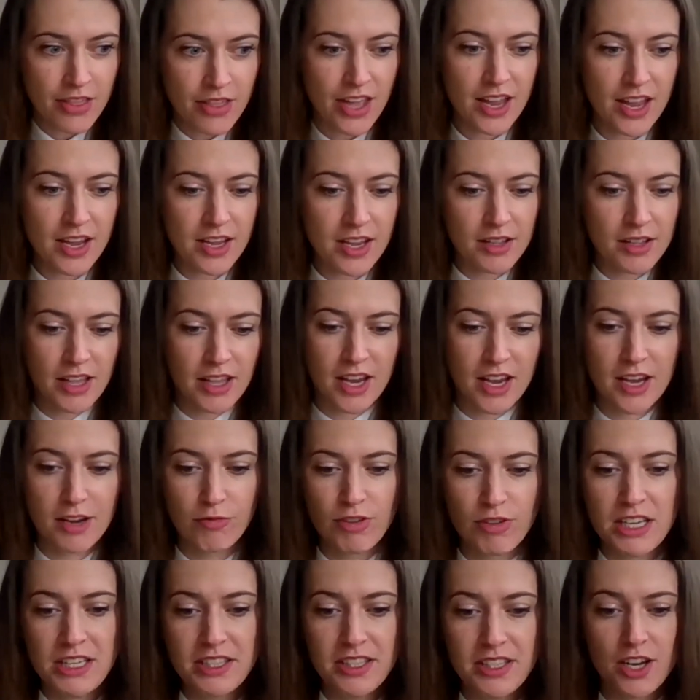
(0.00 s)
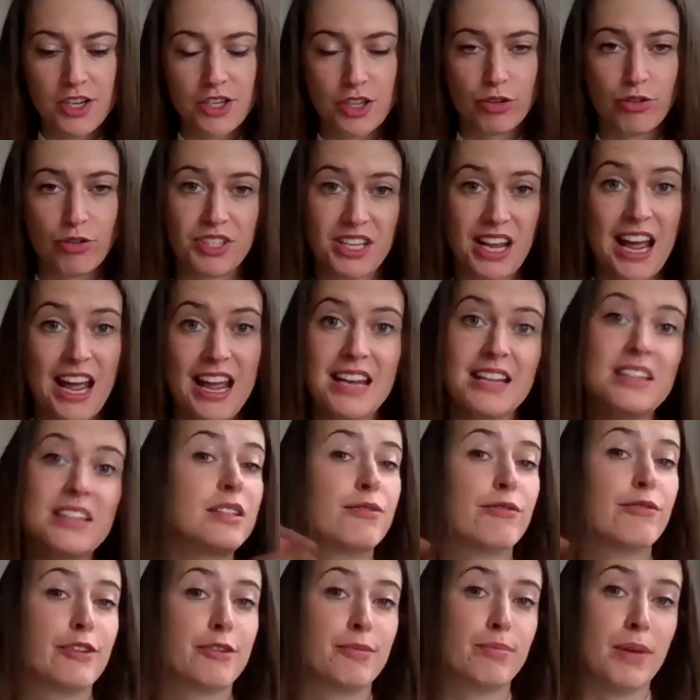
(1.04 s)
They research across 8
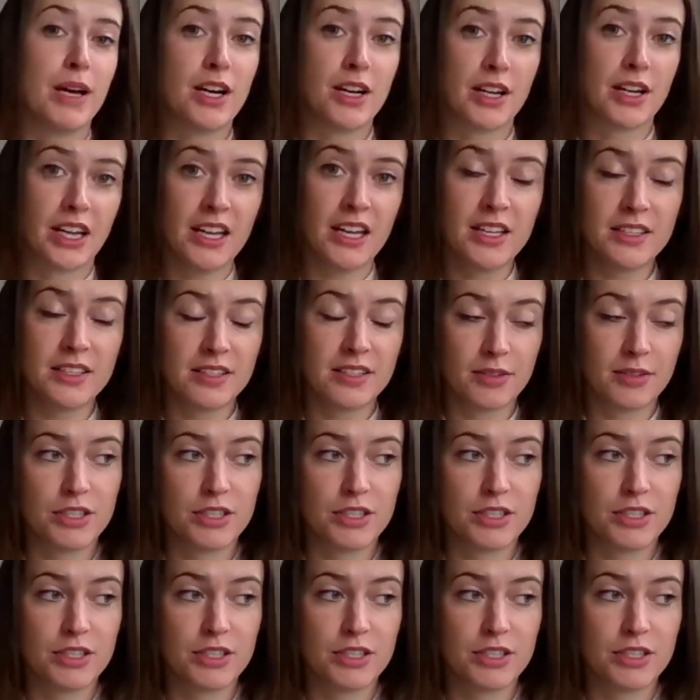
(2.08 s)
different markets,